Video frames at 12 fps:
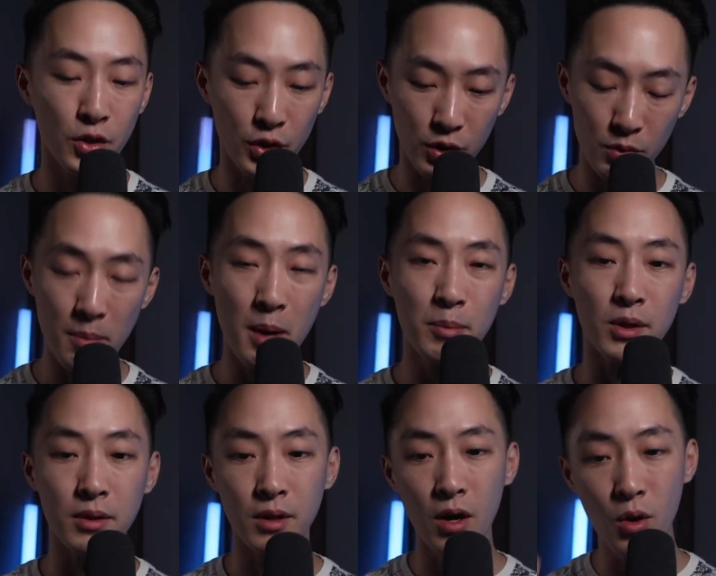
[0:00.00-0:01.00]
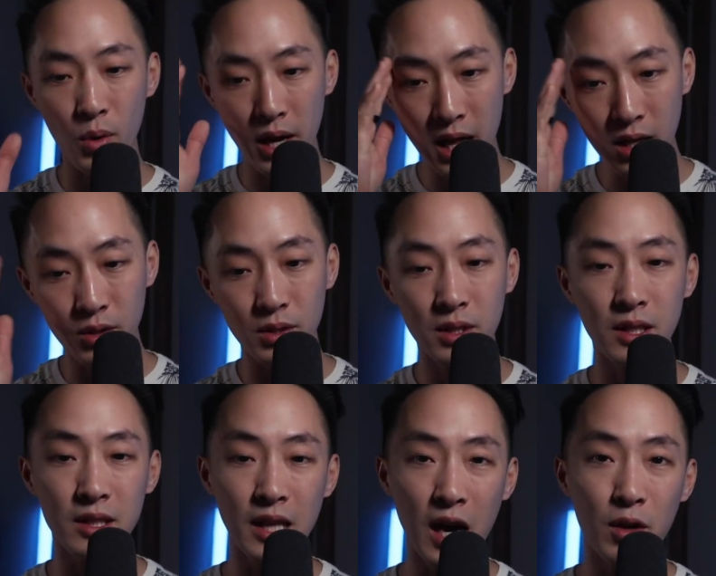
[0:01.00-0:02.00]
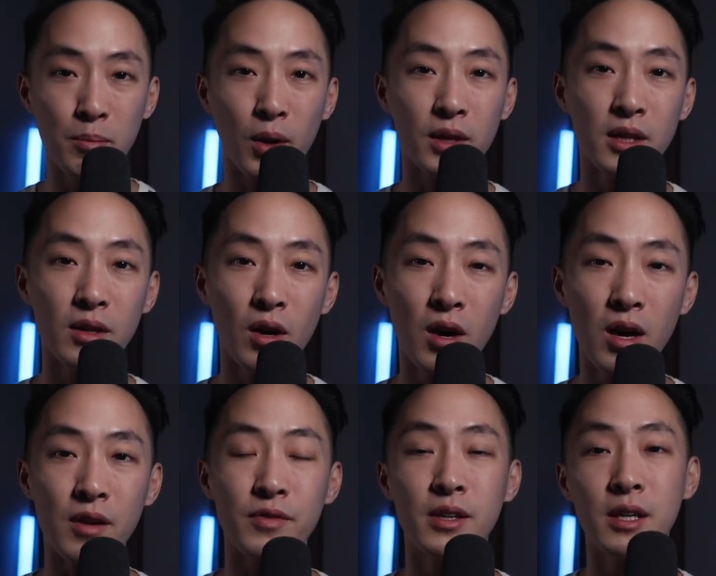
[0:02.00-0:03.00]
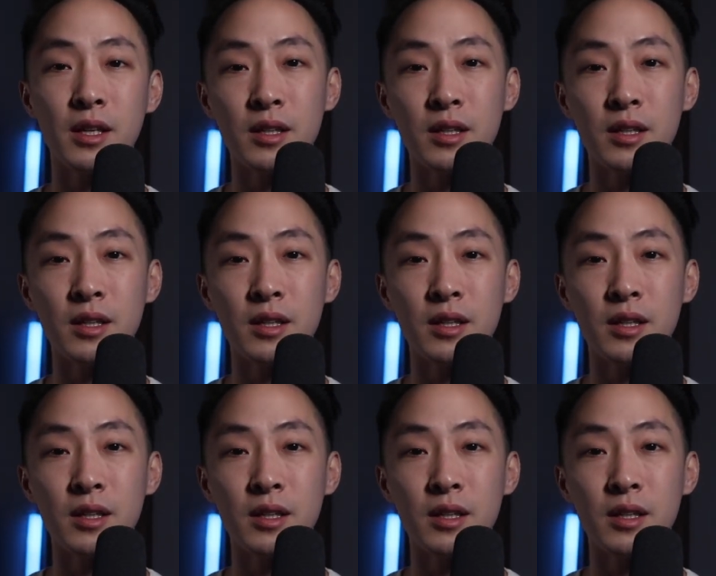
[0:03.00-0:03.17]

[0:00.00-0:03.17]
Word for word: you're going to remember, oh, L, loud barking cough.